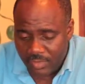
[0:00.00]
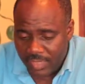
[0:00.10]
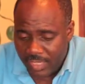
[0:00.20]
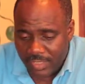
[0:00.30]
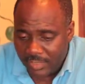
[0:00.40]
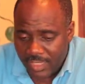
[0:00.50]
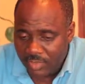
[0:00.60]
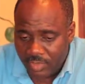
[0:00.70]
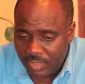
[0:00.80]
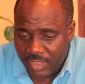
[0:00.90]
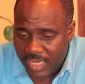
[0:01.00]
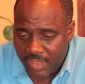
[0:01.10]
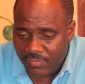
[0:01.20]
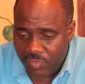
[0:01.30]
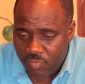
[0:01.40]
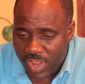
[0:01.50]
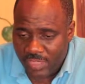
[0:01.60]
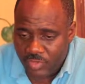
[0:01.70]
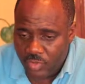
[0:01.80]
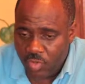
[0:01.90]
Then you didn't have the
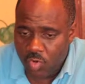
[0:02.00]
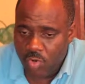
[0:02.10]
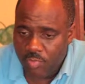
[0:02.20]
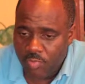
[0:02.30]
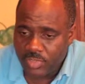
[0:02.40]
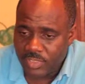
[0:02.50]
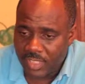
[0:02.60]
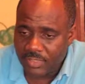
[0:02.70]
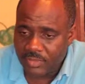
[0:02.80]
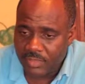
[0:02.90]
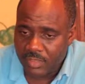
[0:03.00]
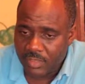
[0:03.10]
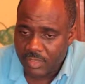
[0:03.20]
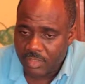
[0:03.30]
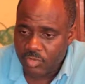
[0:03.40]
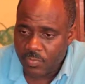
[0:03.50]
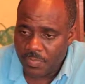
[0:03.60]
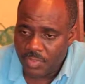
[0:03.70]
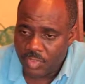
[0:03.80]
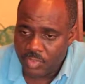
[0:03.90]
rights to go and present your
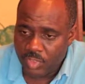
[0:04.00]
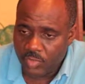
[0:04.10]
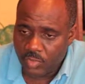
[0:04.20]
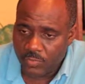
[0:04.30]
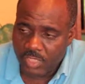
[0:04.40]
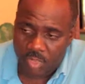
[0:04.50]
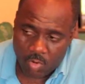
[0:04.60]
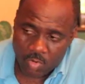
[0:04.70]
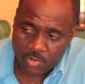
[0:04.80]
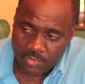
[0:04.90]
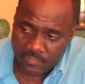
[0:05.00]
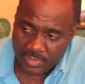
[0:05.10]
petition to be the owner of the